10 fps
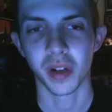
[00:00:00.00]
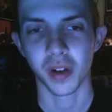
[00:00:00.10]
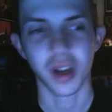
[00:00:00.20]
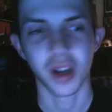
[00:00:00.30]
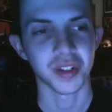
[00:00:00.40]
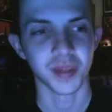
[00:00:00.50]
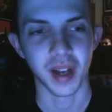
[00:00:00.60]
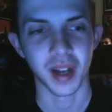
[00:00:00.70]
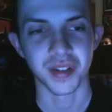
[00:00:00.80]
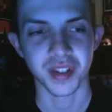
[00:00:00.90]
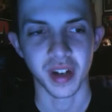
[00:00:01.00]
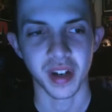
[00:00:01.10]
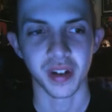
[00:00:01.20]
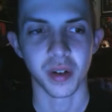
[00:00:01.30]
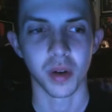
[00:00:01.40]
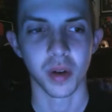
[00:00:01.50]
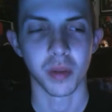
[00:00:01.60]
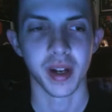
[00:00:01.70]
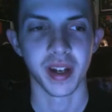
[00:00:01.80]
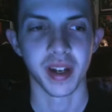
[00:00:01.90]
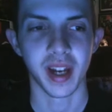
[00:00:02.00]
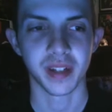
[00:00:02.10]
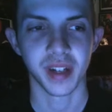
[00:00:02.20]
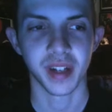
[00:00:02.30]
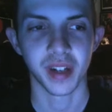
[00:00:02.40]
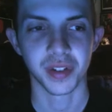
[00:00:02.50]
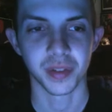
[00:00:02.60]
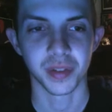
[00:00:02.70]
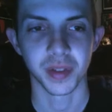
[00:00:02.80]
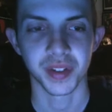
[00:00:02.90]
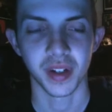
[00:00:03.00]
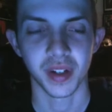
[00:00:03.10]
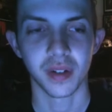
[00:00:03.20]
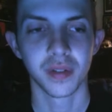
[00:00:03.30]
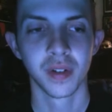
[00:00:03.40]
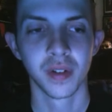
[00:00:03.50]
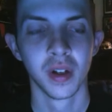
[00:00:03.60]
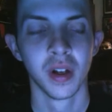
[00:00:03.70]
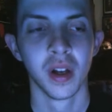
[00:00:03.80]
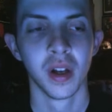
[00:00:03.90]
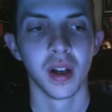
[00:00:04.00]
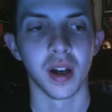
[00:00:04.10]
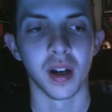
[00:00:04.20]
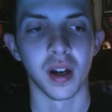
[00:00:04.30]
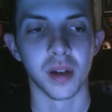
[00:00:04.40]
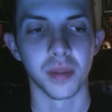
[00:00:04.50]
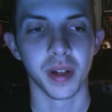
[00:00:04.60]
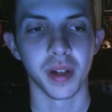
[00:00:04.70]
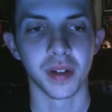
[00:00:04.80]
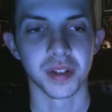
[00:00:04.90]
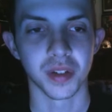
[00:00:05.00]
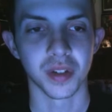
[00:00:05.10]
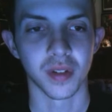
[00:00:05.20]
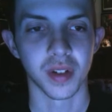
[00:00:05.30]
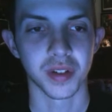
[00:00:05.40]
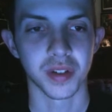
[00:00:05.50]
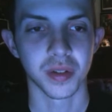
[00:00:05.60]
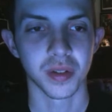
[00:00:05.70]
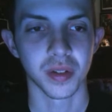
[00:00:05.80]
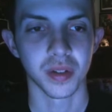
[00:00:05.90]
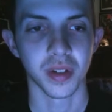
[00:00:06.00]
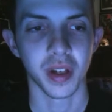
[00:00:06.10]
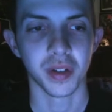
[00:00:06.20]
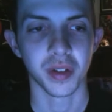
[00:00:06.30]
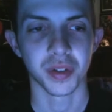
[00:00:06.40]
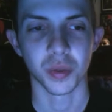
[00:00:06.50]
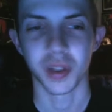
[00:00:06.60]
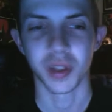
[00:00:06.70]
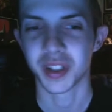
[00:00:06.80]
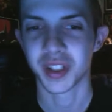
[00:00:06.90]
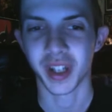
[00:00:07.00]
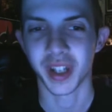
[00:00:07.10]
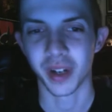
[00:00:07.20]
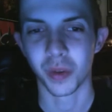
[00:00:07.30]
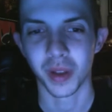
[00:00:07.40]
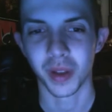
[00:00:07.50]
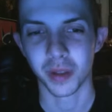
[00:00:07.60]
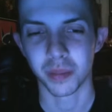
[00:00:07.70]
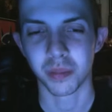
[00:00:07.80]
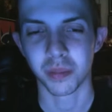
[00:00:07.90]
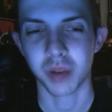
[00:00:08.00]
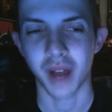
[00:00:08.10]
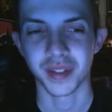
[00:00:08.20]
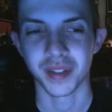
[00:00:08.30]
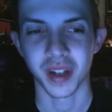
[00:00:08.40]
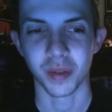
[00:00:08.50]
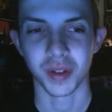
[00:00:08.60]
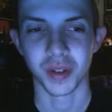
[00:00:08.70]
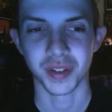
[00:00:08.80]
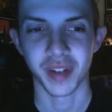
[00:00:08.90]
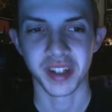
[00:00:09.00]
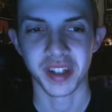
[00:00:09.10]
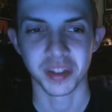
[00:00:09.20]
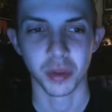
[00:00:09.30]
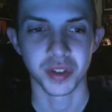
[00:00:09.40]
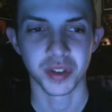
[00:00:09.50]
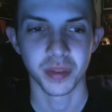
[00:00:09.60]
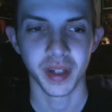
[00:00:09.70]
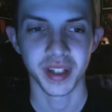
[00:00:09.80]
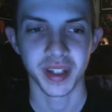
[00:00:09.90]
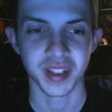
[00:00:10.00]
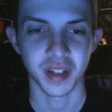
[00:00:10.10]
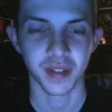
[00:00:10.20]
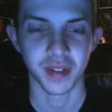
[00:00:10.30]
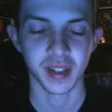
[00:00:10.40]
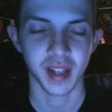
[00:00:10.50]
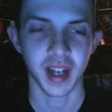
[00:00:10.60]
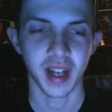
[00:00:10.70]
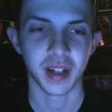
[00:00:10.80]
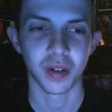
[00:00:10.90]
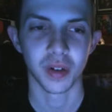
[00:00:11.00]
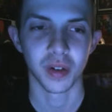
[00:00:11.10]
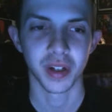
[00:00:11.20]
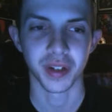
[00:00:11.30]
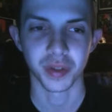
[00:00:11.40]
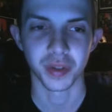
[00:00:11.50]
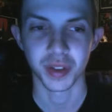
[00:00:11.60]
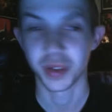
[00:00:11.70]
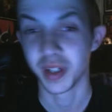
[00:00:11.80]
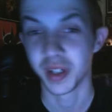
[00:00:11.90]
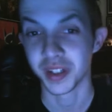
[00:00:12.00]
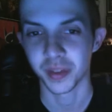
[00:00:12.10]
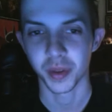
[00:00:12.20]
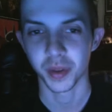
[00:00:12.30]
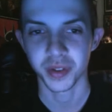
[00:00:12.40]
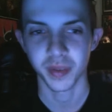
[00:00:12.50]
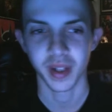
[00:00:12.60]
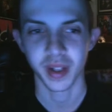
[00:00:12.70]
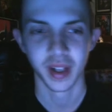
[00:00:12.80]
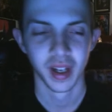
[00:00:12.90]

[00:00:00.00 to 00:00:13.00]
cause some kind of scenario where Brandy actually kills him herself, and sort of us, switch, what the prophesied one's fate's supposed to be and stuff like that, or, switch who it is supposed to be.